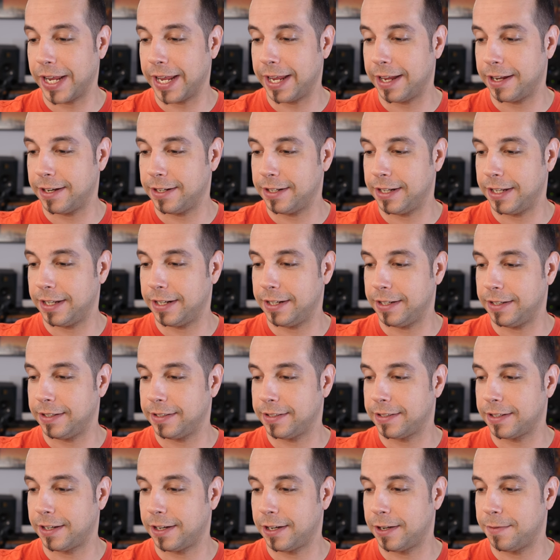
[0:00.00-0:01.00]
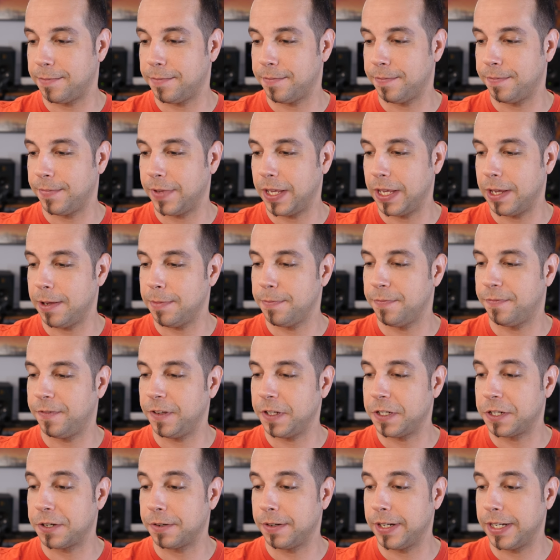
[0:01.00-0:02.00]
and it is him
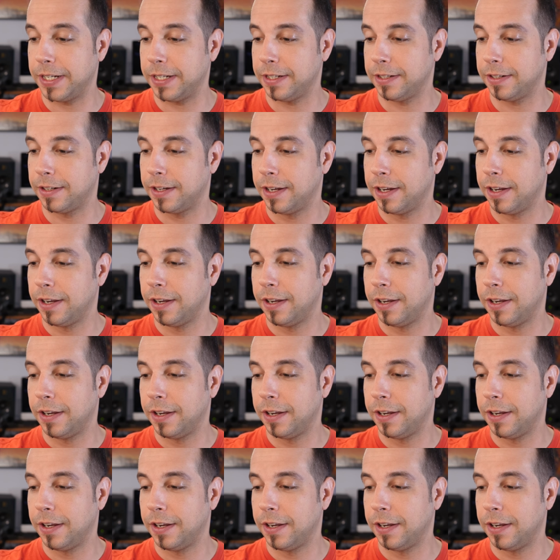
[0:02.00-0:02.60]
featuring